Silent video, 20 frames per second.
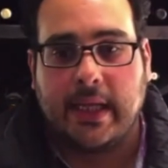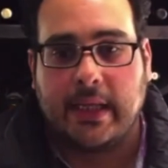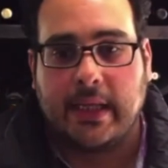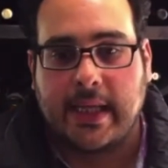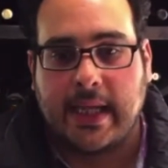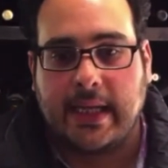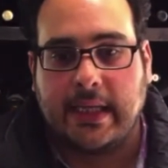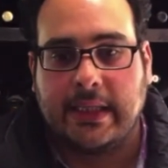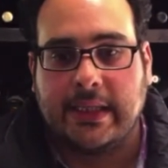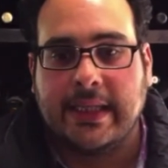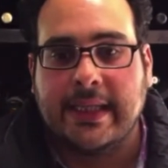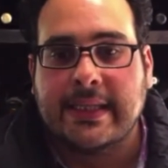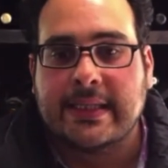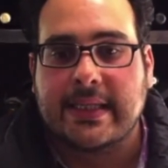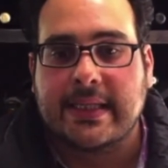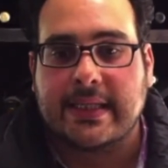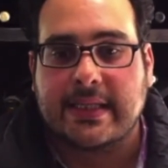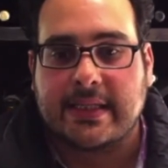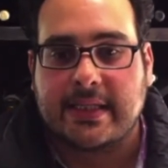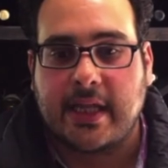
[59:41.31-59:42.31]
that lends
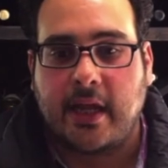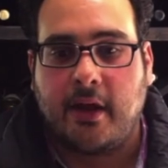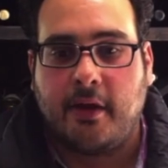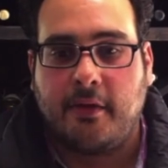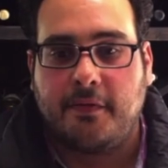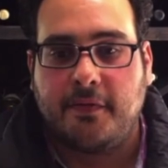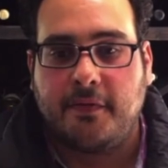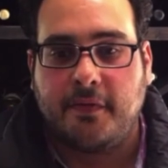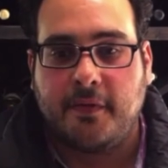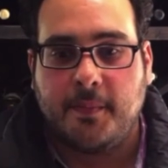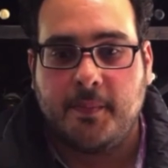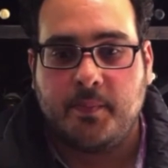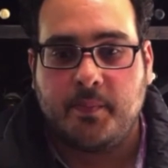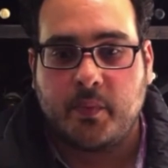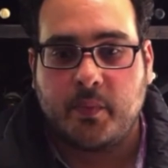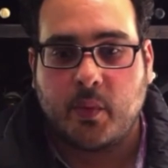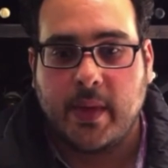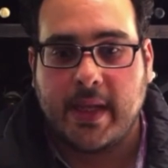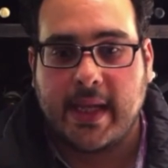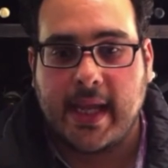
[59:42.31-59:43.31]
itself.
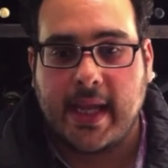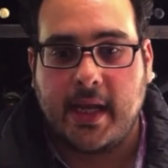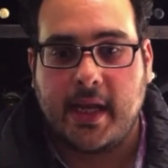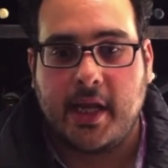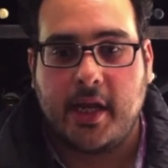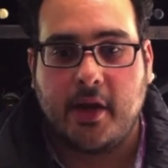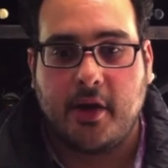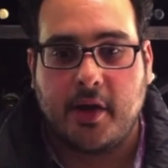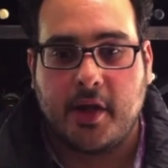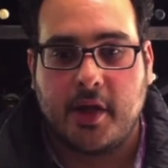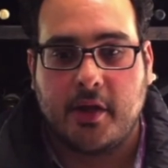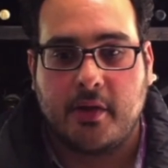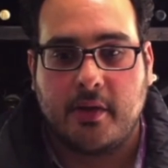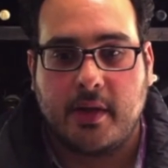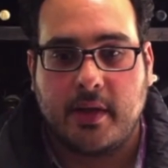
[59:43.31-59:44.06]
We can't hear you.